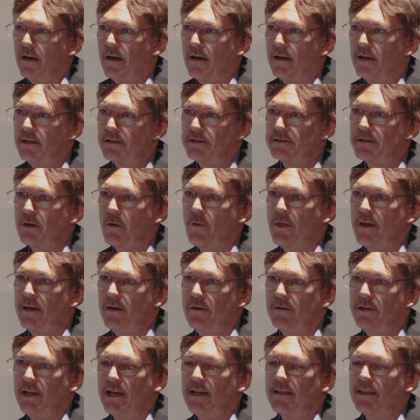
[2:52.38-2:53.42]
so that
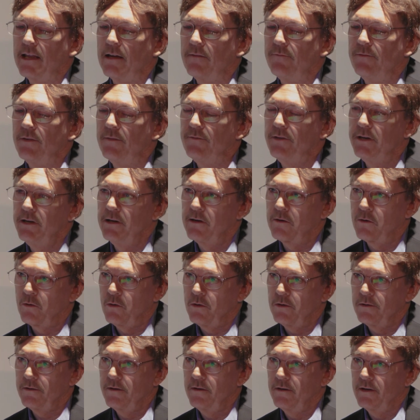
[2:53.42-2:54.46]
you take that
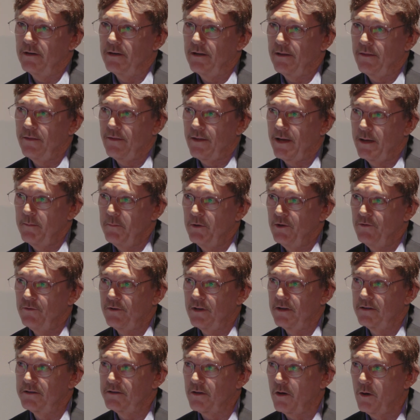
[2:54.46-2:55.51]
50-year-old
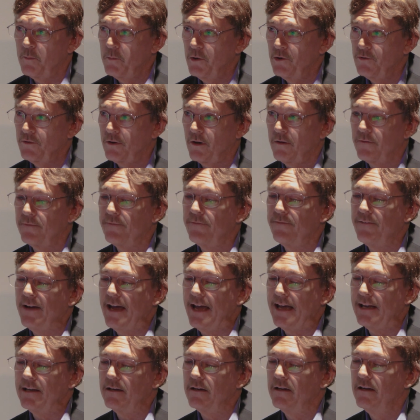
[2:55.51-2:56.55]
thymus that's almost all
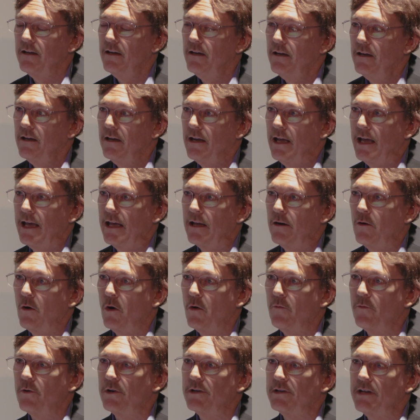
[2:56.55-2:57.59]
fat, and
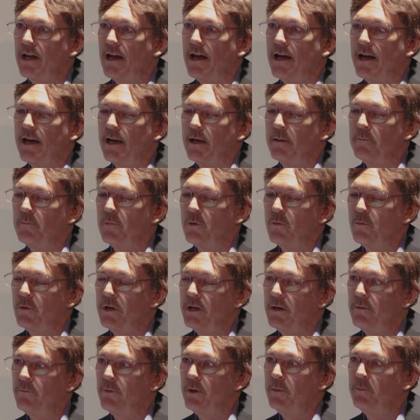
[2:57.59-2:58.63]
over time
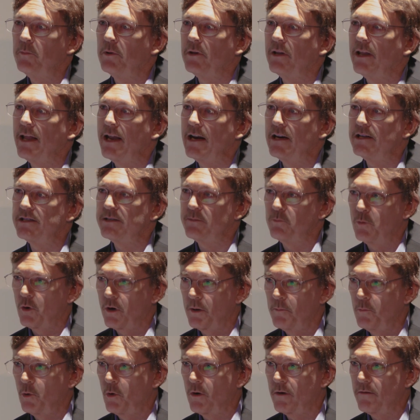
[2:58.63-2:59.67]
we replenish
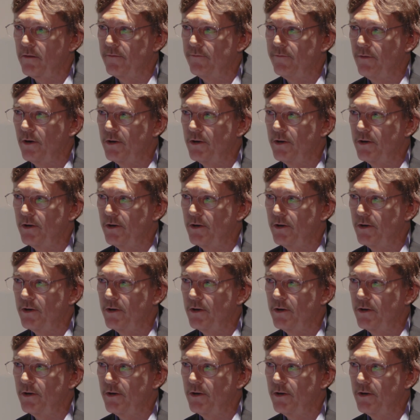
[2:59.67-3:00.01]
more and more of the